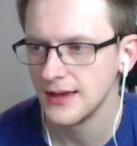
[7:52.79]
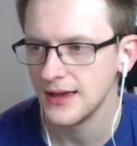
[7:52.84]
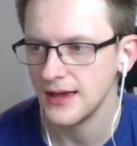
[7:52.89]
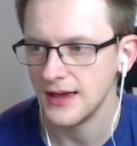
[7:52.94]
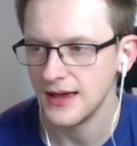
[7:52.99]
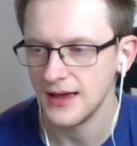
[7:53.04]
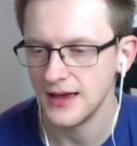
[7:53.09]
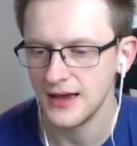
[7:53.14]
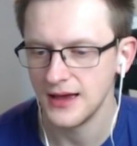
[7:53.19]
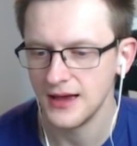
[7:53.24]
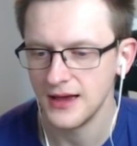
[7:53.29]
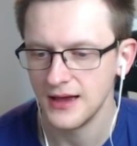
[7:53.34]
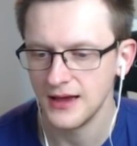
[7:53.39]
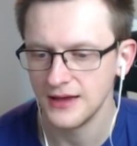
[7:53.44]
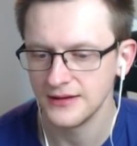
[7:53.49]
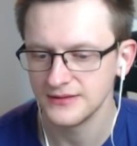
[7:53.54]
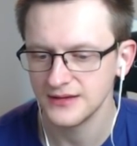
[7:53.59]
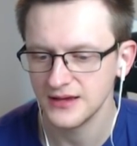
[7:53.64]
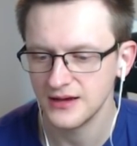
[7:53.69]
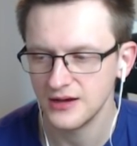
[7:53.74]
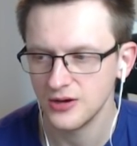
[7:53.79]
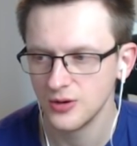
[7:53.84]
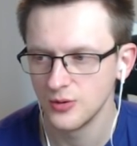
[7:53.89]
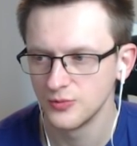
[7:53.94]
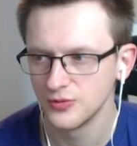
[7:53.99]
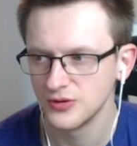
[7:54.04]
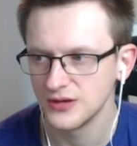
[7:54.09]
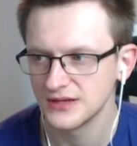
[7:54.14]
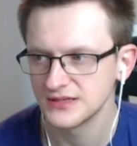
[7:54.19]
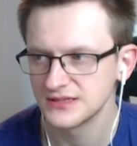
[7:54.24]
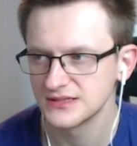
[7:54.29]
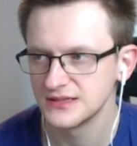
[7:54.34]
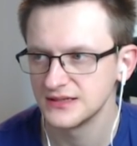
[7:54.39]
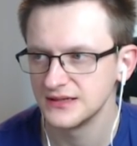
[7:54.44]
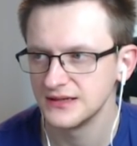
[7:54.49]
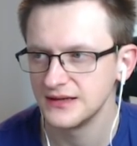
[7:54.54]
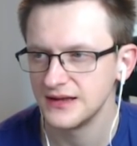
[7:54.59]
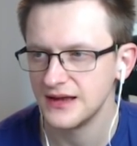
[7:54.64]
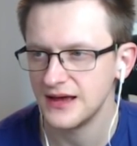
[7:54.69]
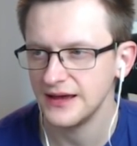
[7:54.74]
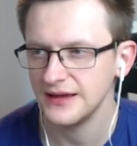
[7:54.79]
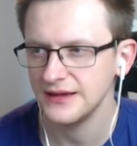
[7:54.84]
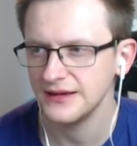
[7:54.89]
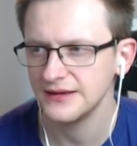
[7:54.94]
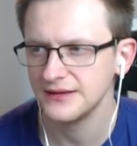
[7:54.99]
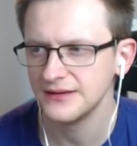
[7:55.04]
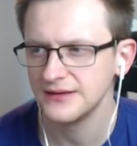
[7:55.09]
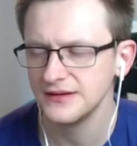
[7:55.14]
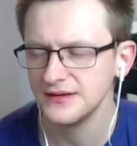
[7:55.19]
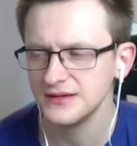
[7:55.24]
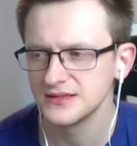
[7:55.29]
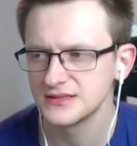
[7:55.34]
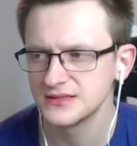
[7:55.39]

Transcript: And yeah, I hope you guys like this,